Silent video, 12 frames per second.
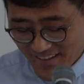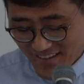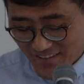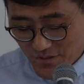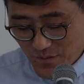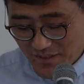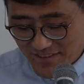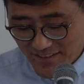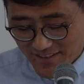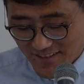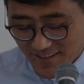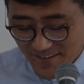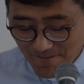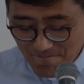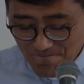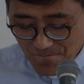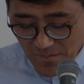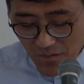U.S. Senator.
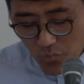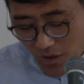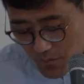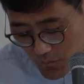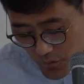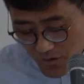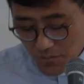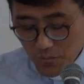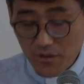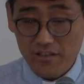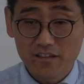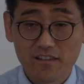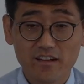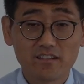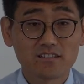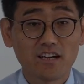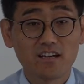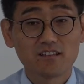And while working
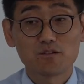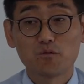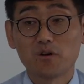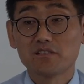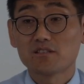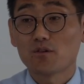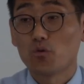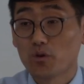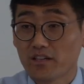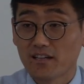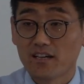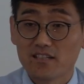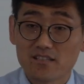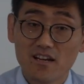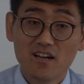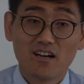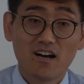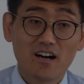there, Tyler once organized
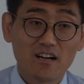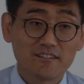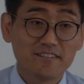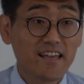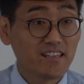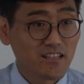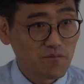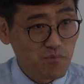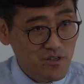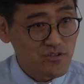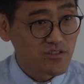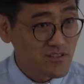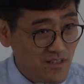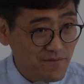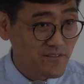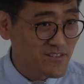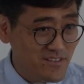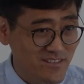a naked march in
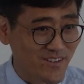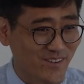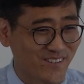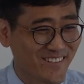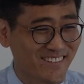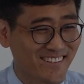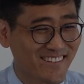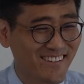San Francisco.